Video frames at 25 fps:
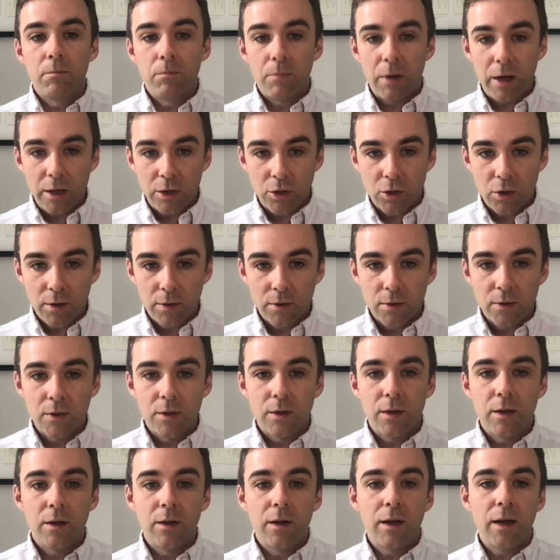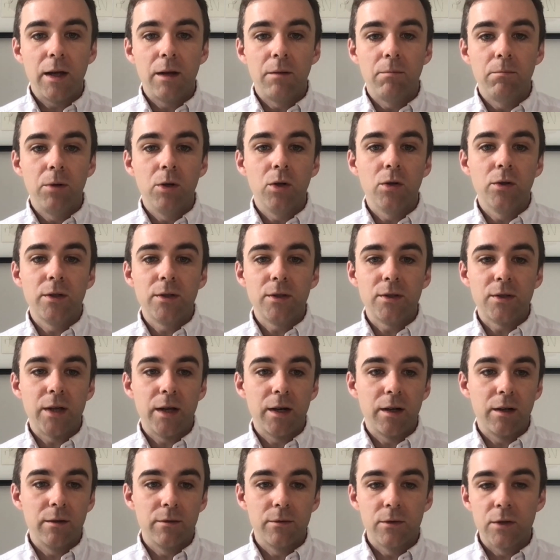patients and build
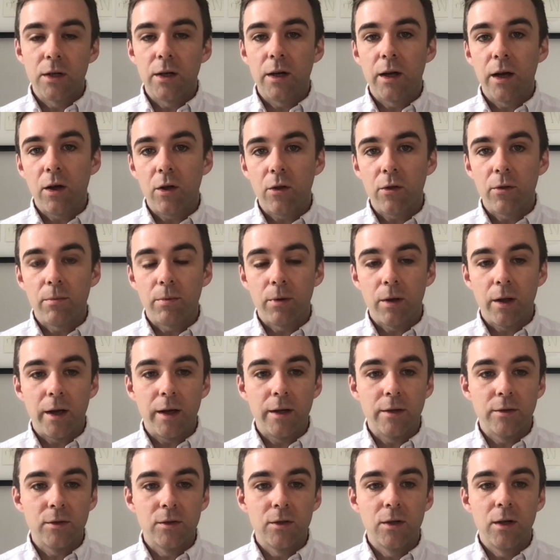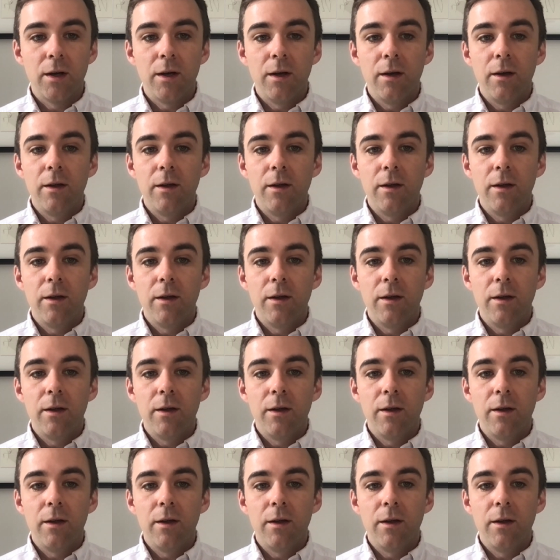incentives into health plans